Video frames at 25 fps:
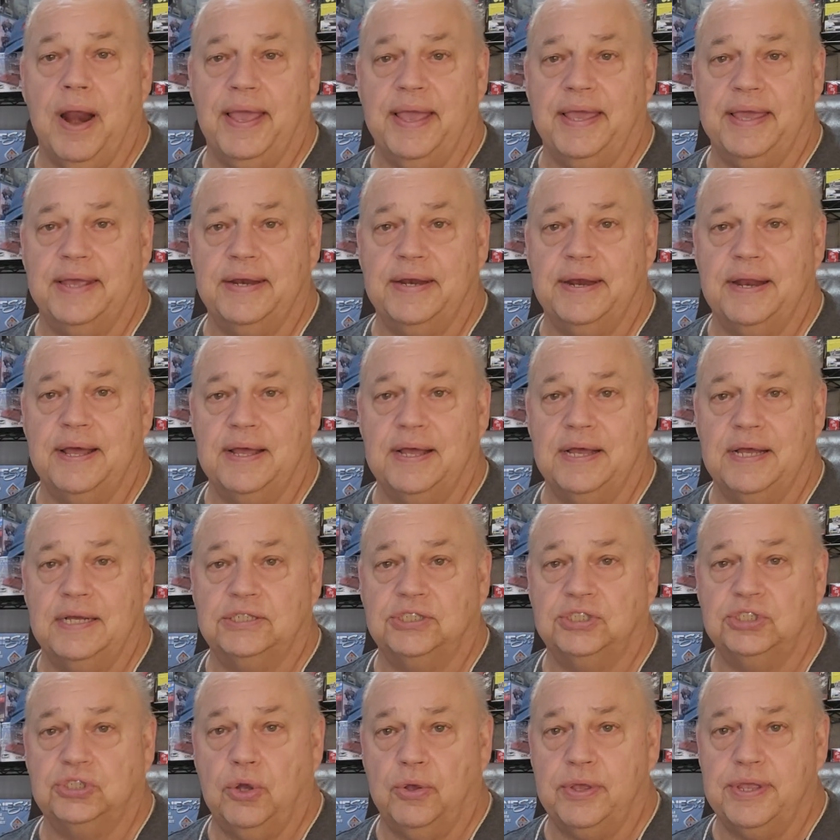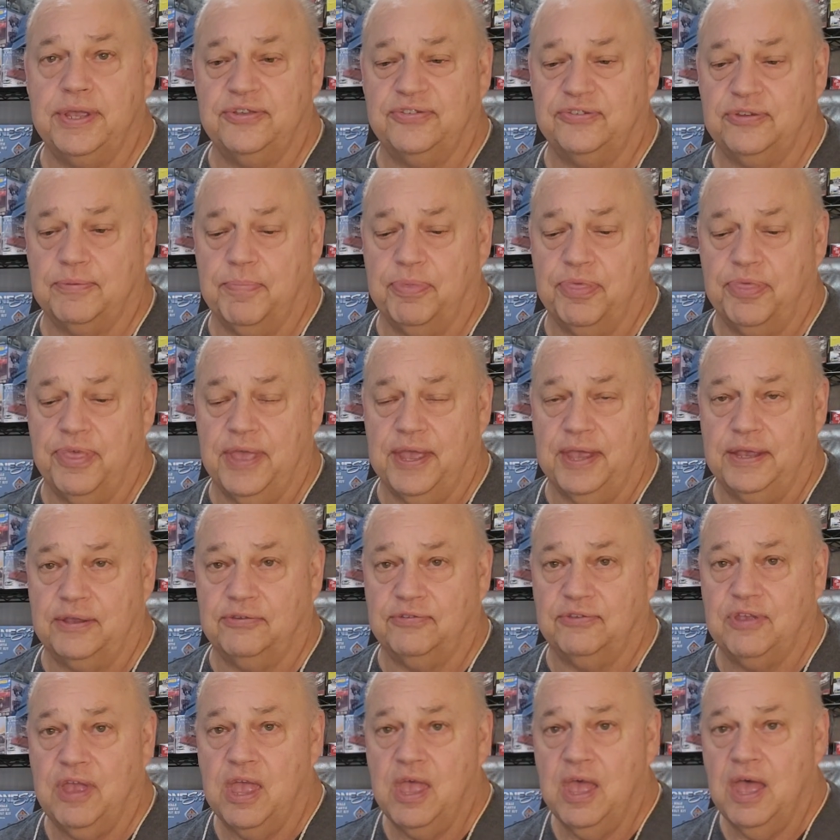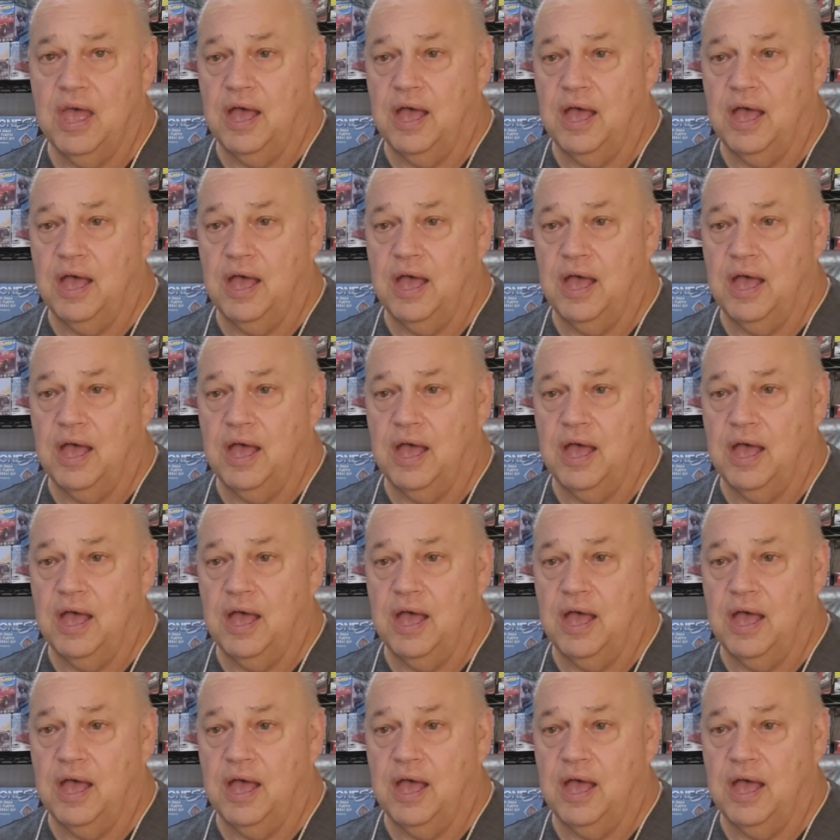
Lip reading: I can show you some things